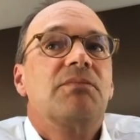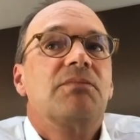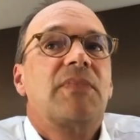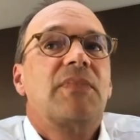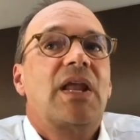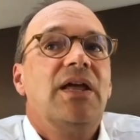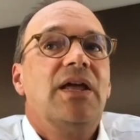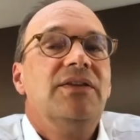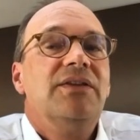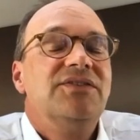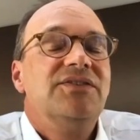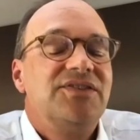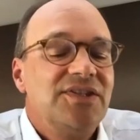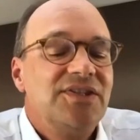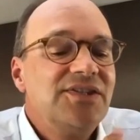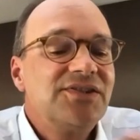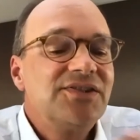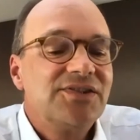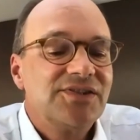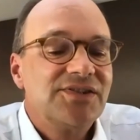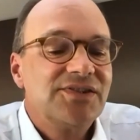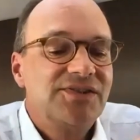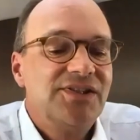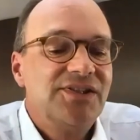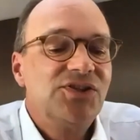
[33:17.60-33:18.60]
and
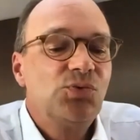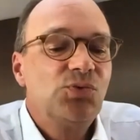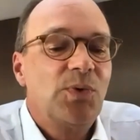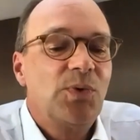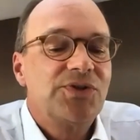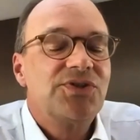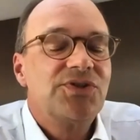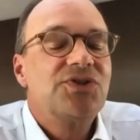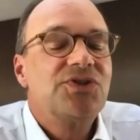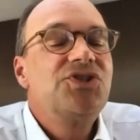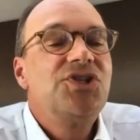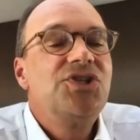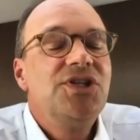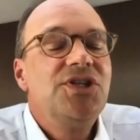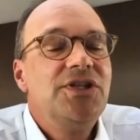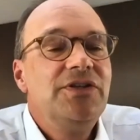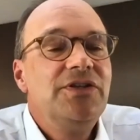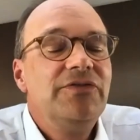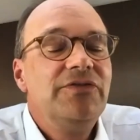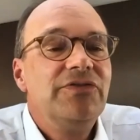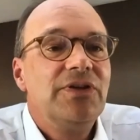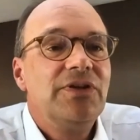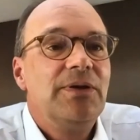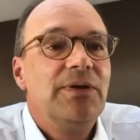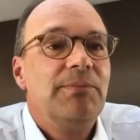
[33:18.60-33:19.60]
this was
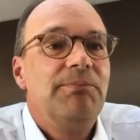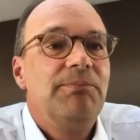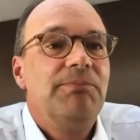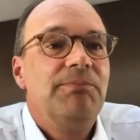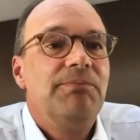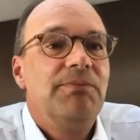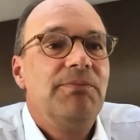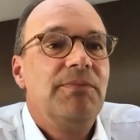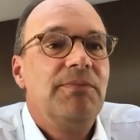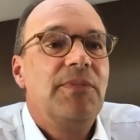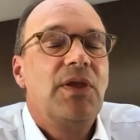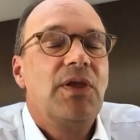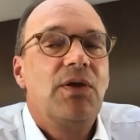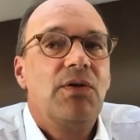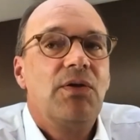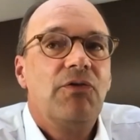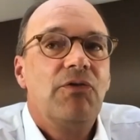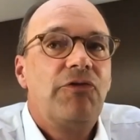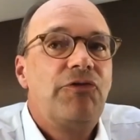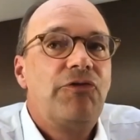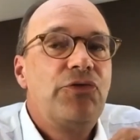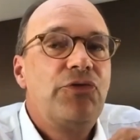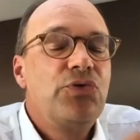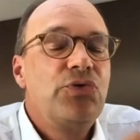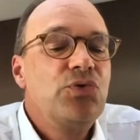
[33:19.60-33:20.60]
achieved
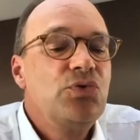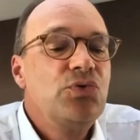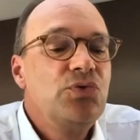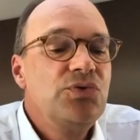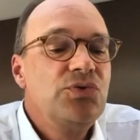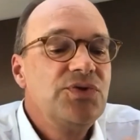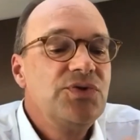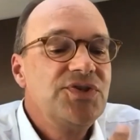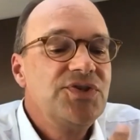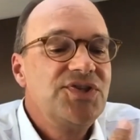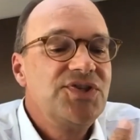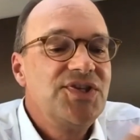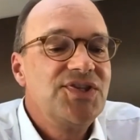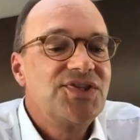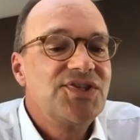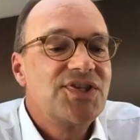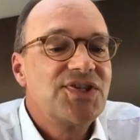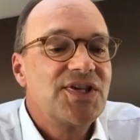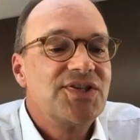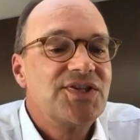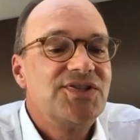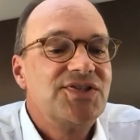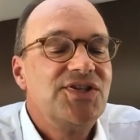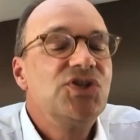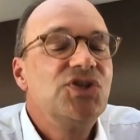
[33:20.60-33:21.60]
through
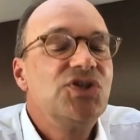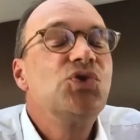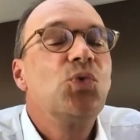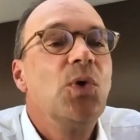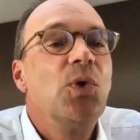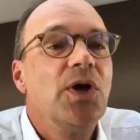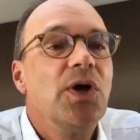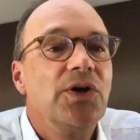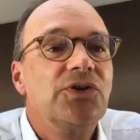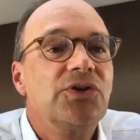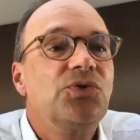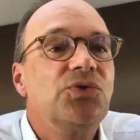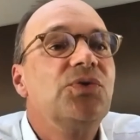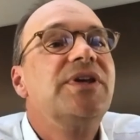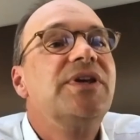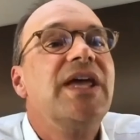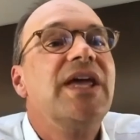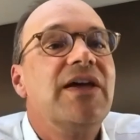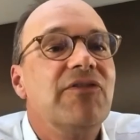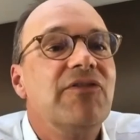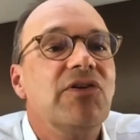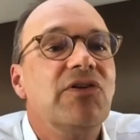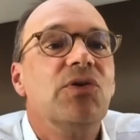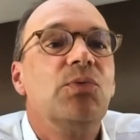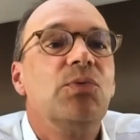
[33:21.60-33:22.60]
this work
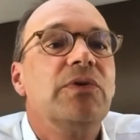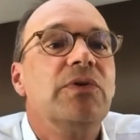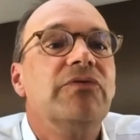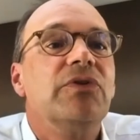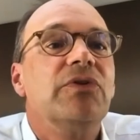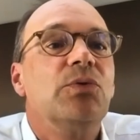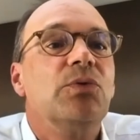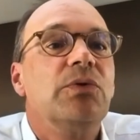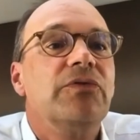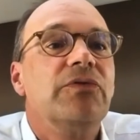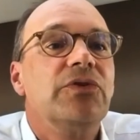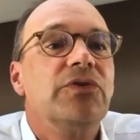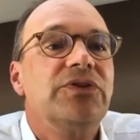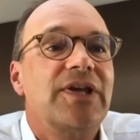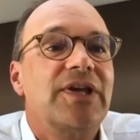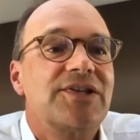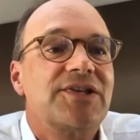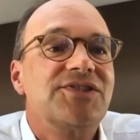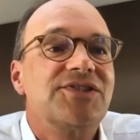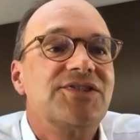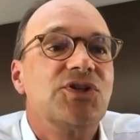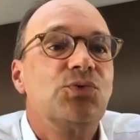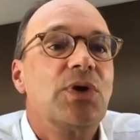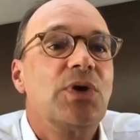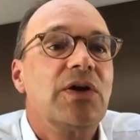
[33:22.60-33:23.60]
together with the
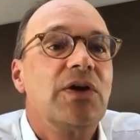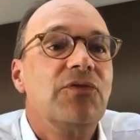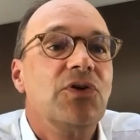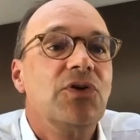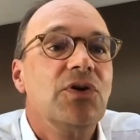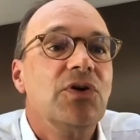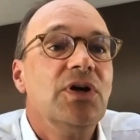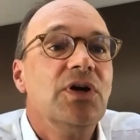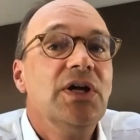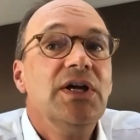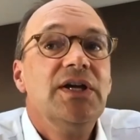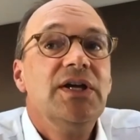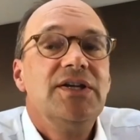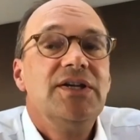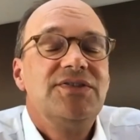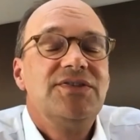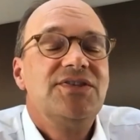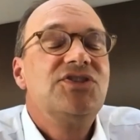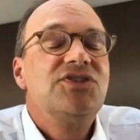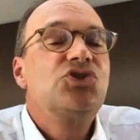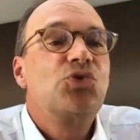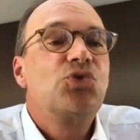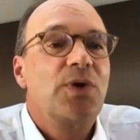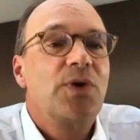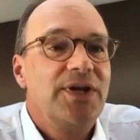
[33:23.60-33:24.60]
taxi driver,
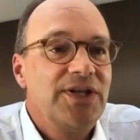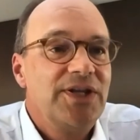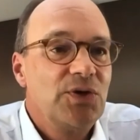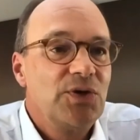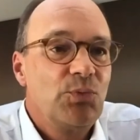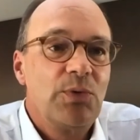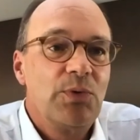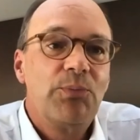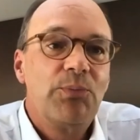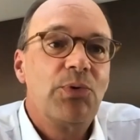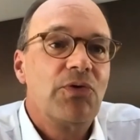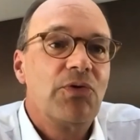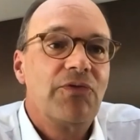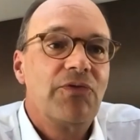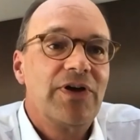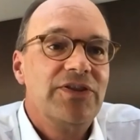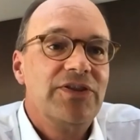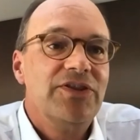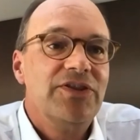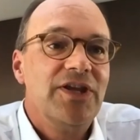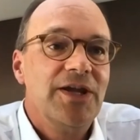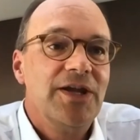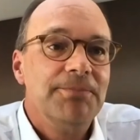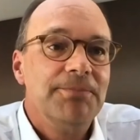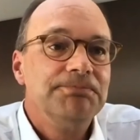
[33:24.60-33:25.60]
this training we provide
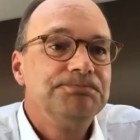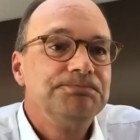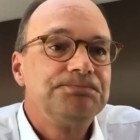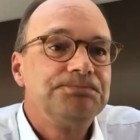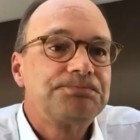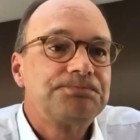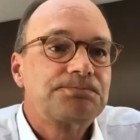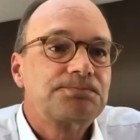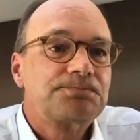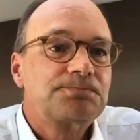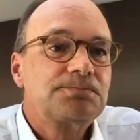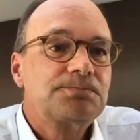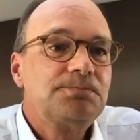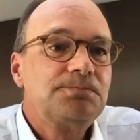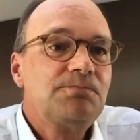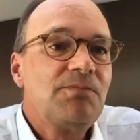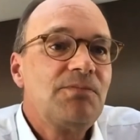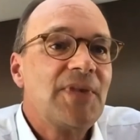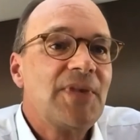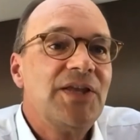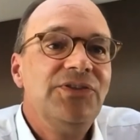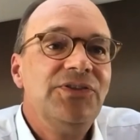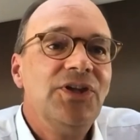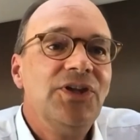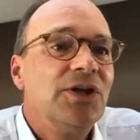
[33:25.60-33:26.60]
them,
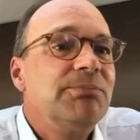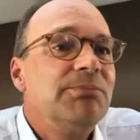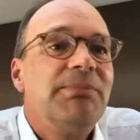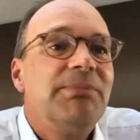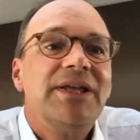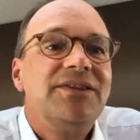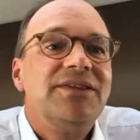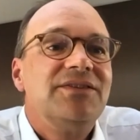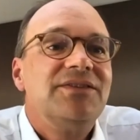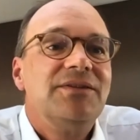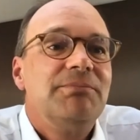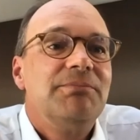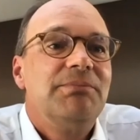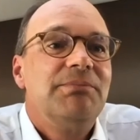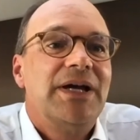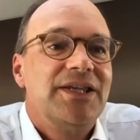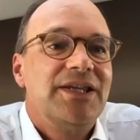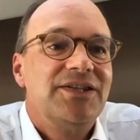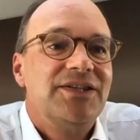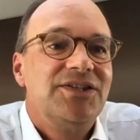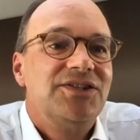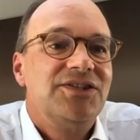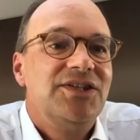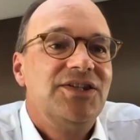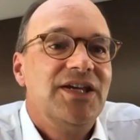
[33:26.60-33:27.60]
not by
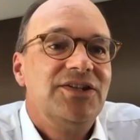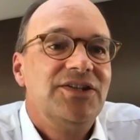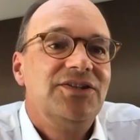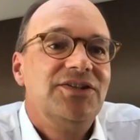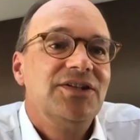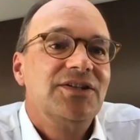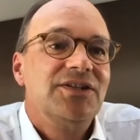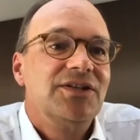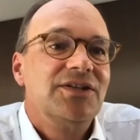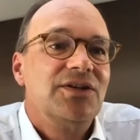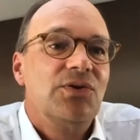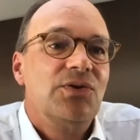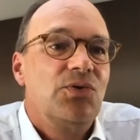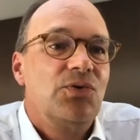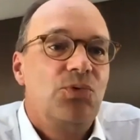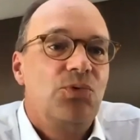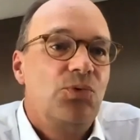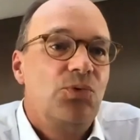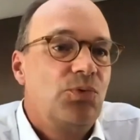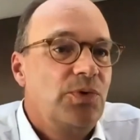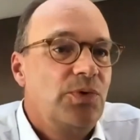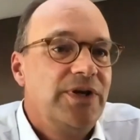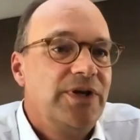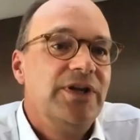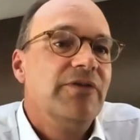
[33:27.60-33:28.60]
getting
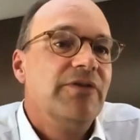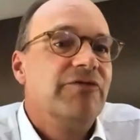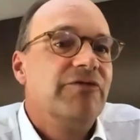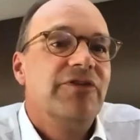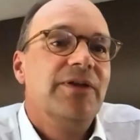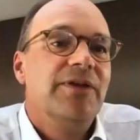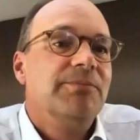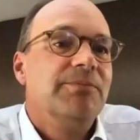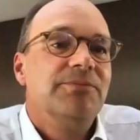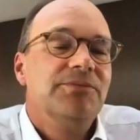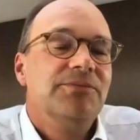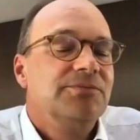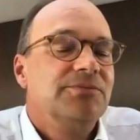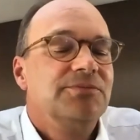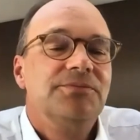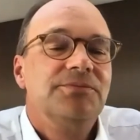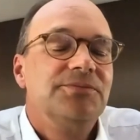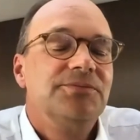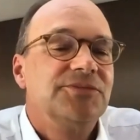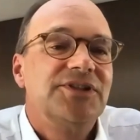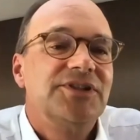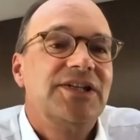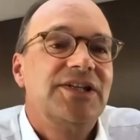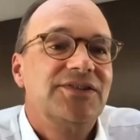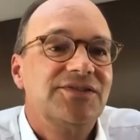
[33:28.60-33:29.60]
rid of them.
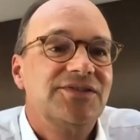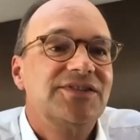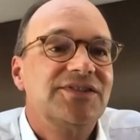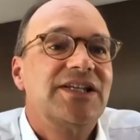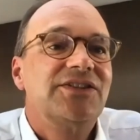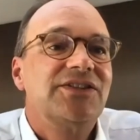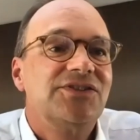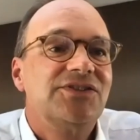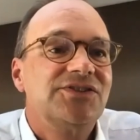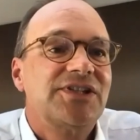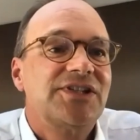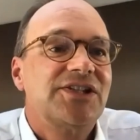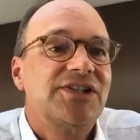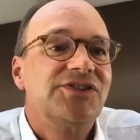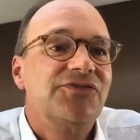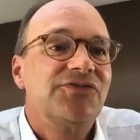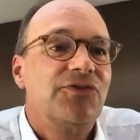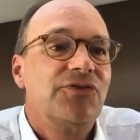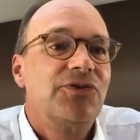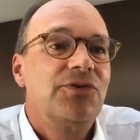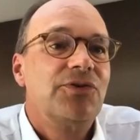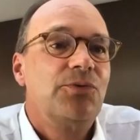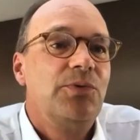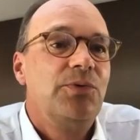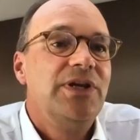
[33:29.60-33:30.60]
That's
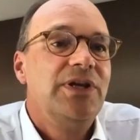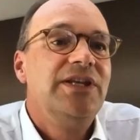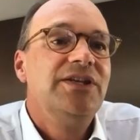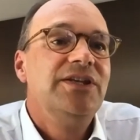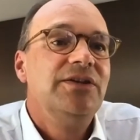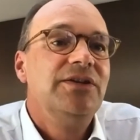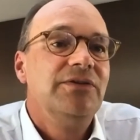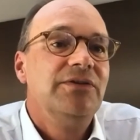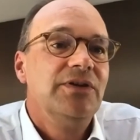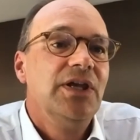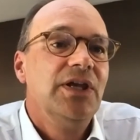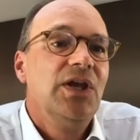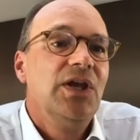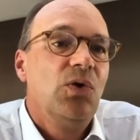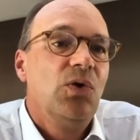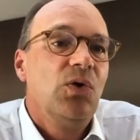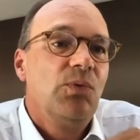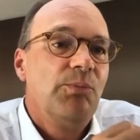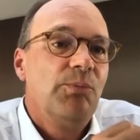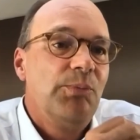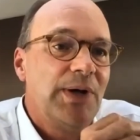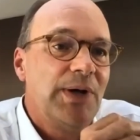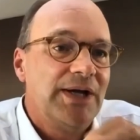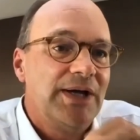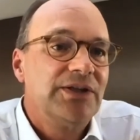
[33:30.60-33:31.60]
the really
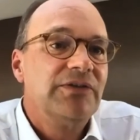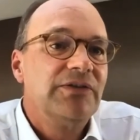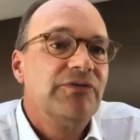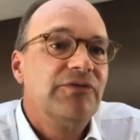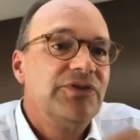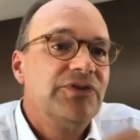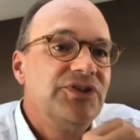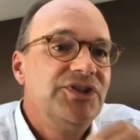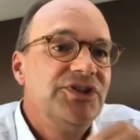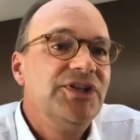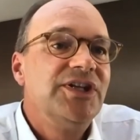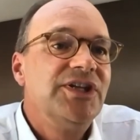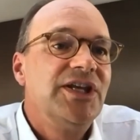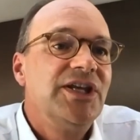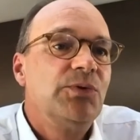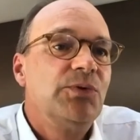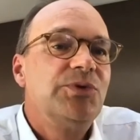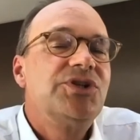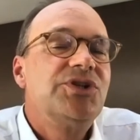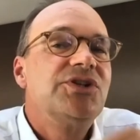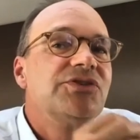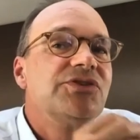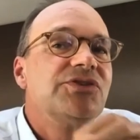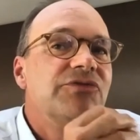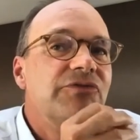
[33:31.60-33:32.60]
part of the DNA,
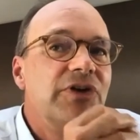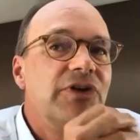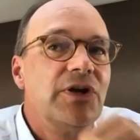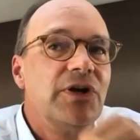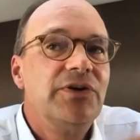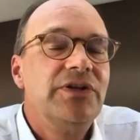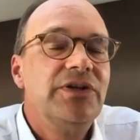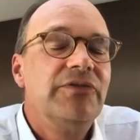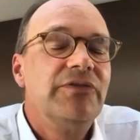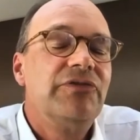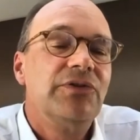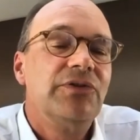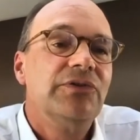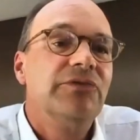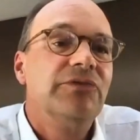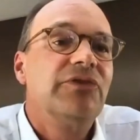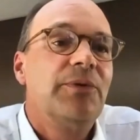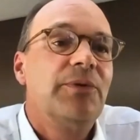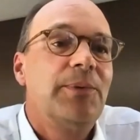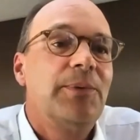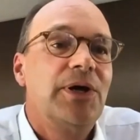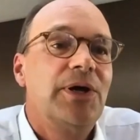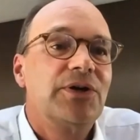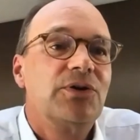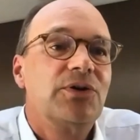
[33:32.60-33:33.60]
which is very different
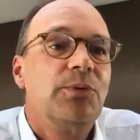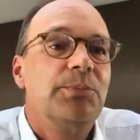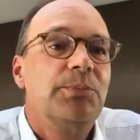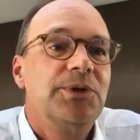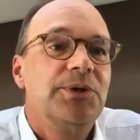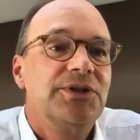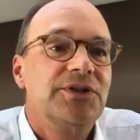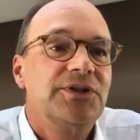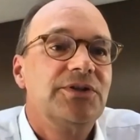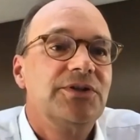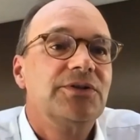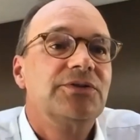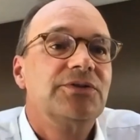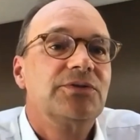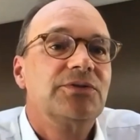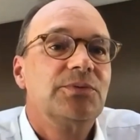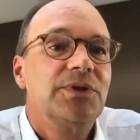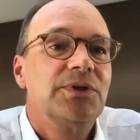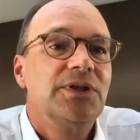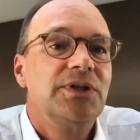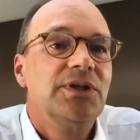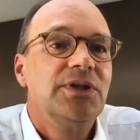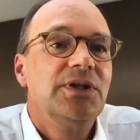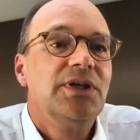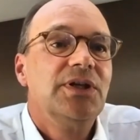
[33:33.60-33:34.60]
from our competitors.
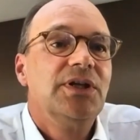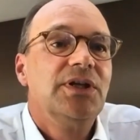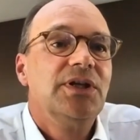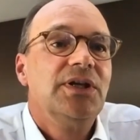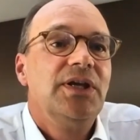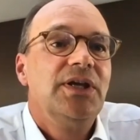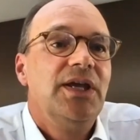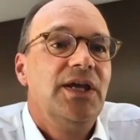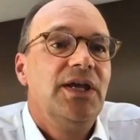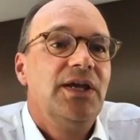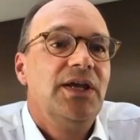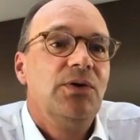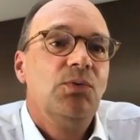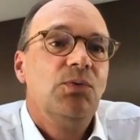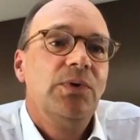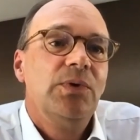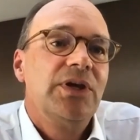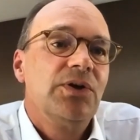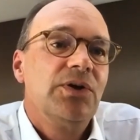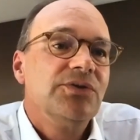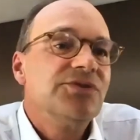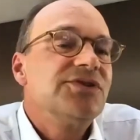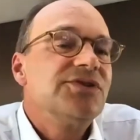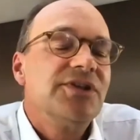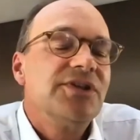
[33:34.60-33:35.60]
We
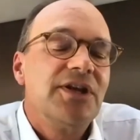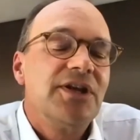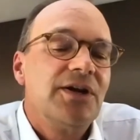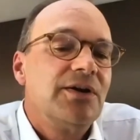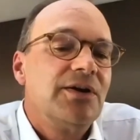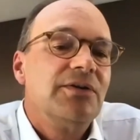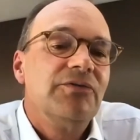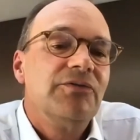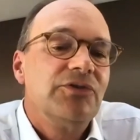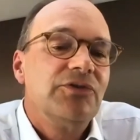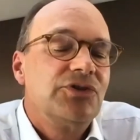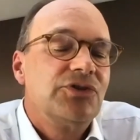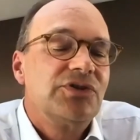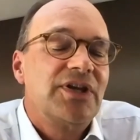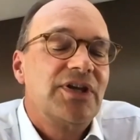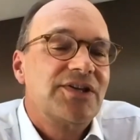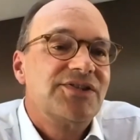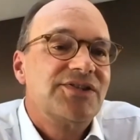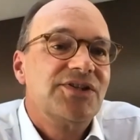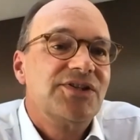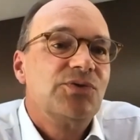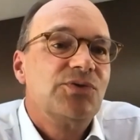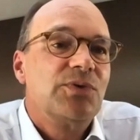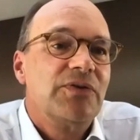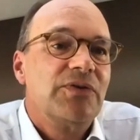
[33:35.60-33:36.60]
consider the
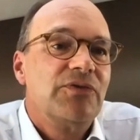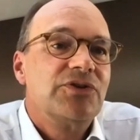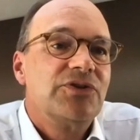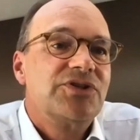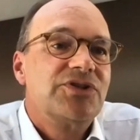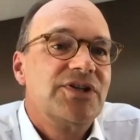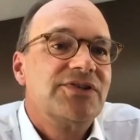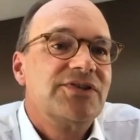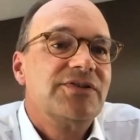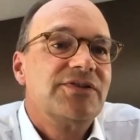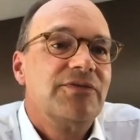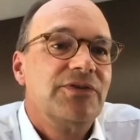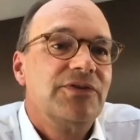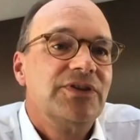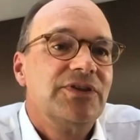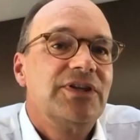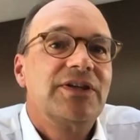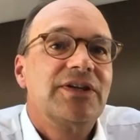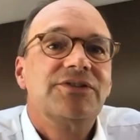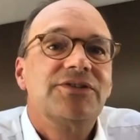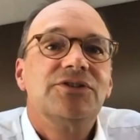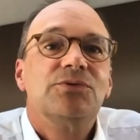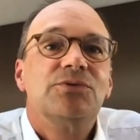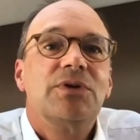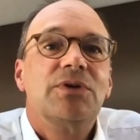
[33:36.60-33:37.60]
taxi driver, G7
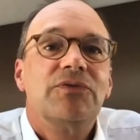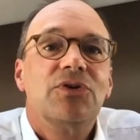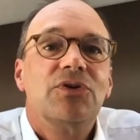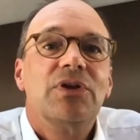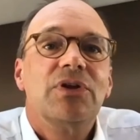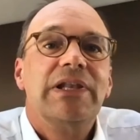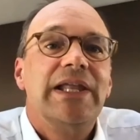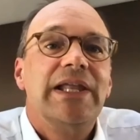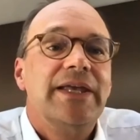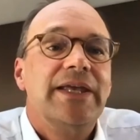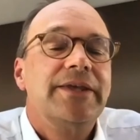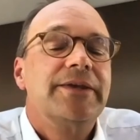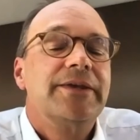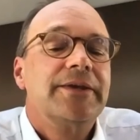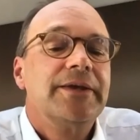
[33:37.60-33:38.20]
taxi driver, like